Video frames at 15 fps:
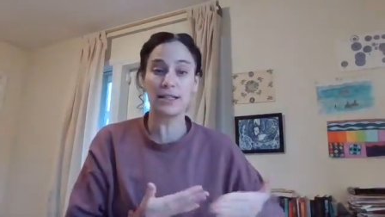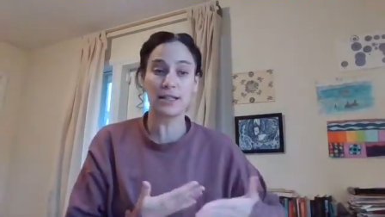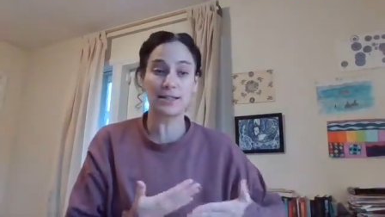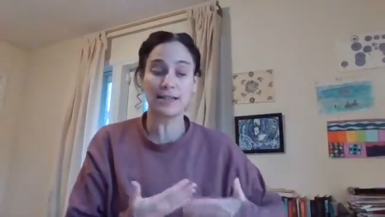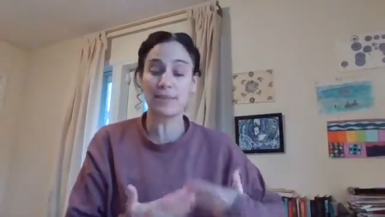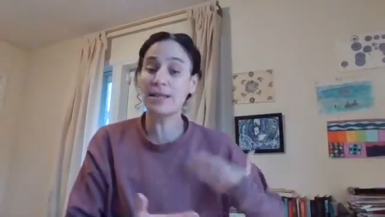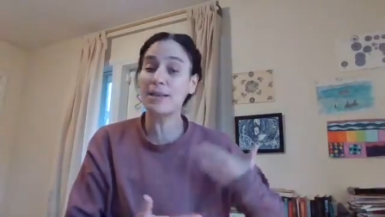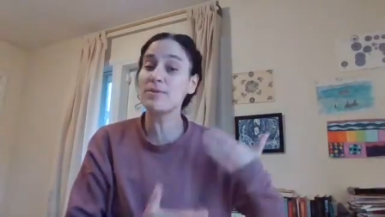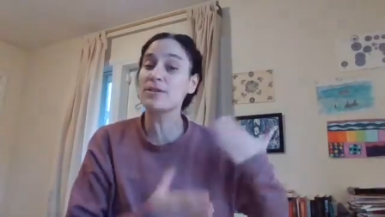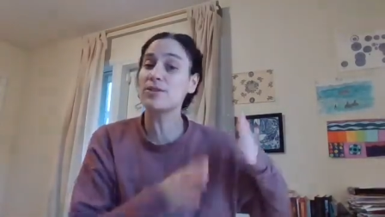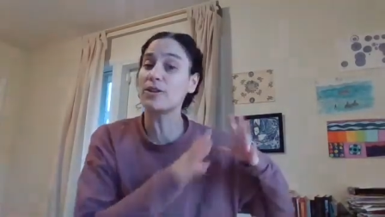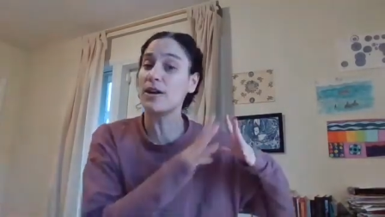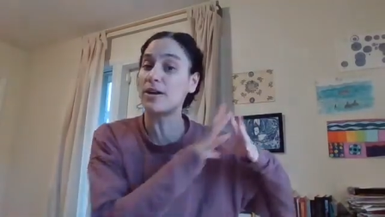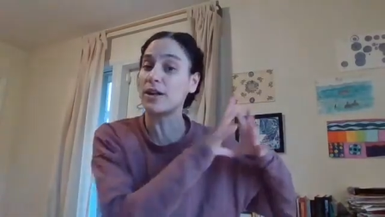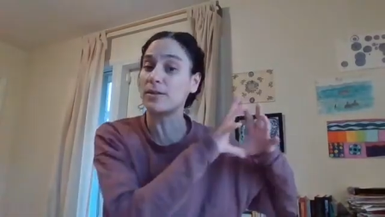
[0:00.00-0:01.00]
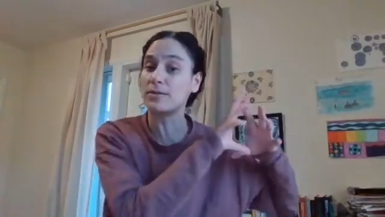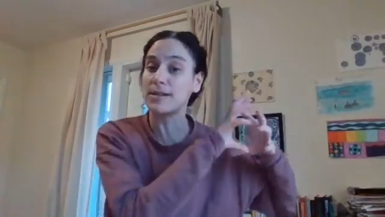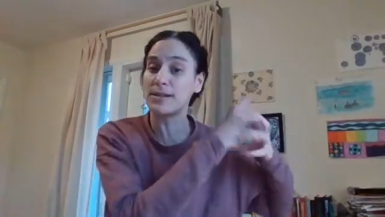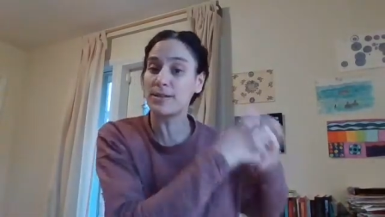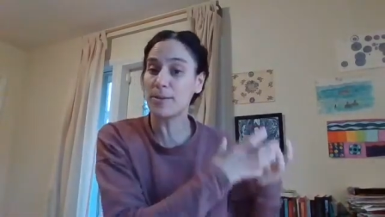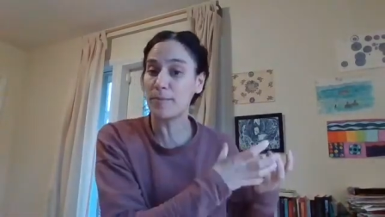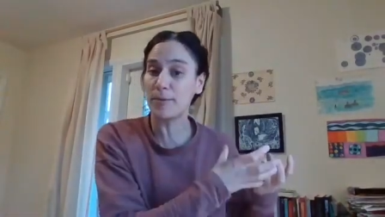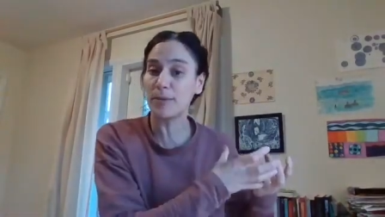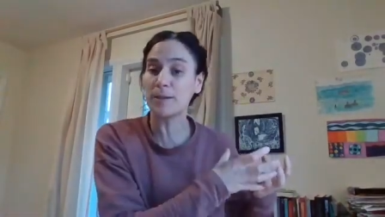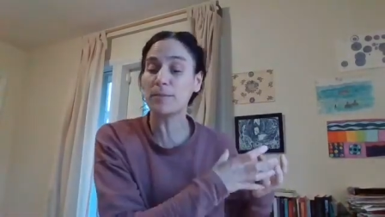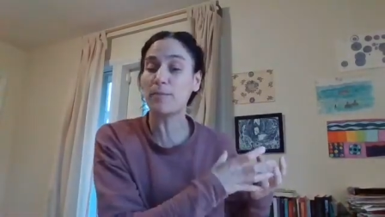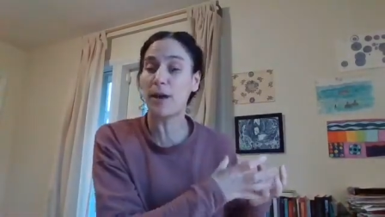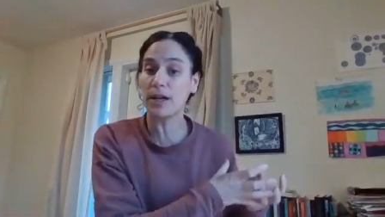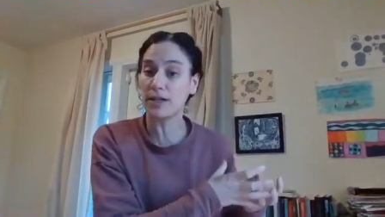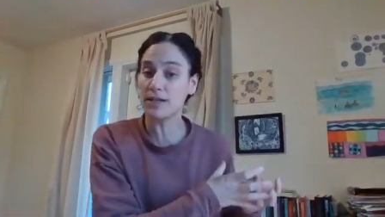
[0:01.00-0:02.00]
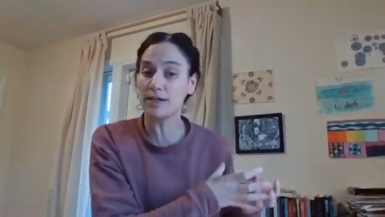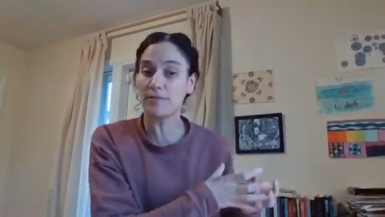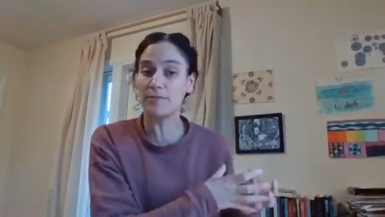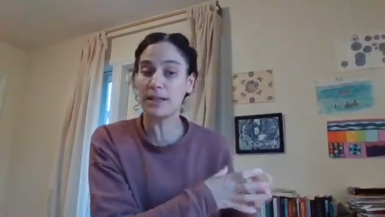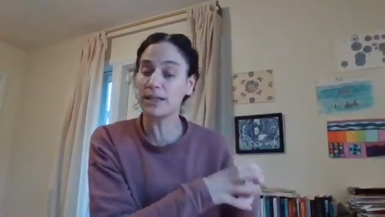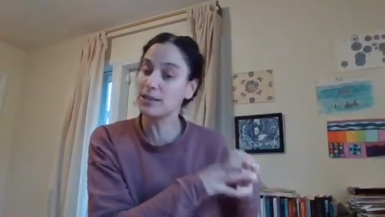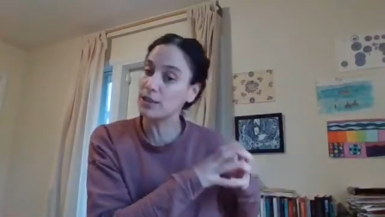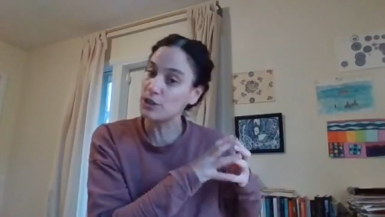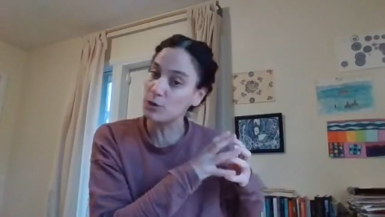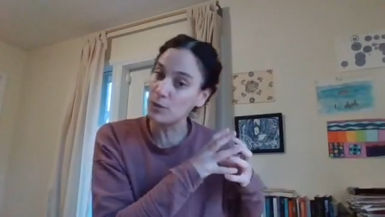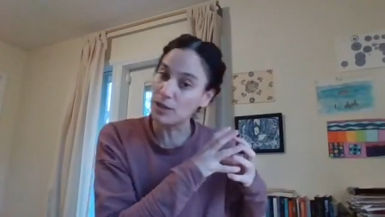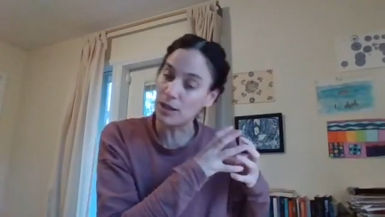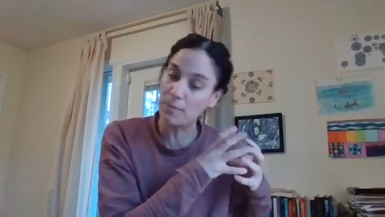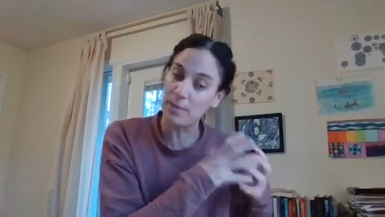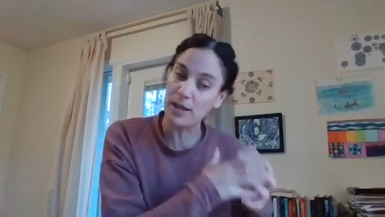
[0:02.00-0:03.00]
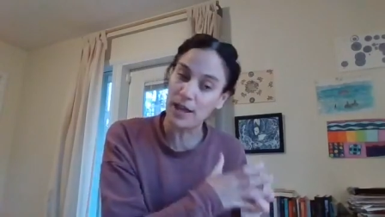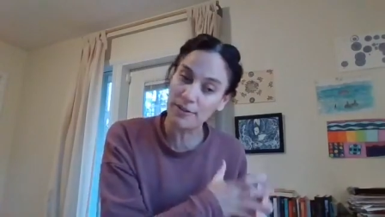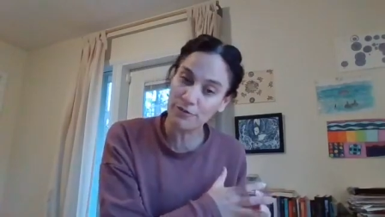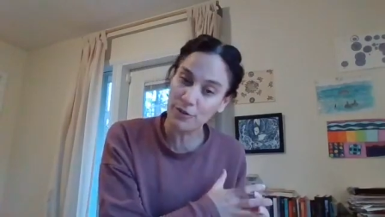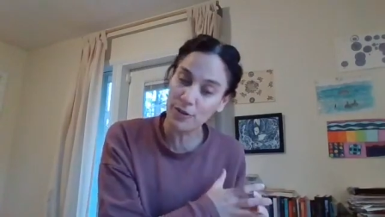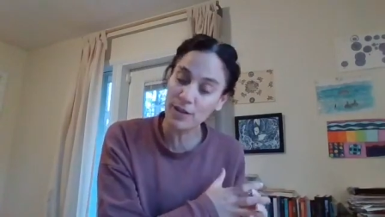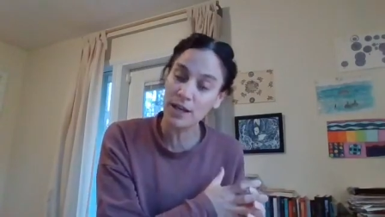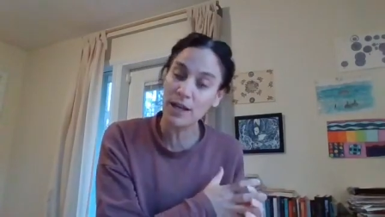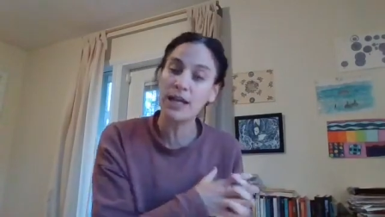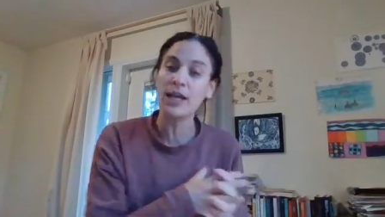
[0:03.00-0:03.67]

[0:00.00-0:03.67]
That sometimes there are separate pockets of money that you can apply for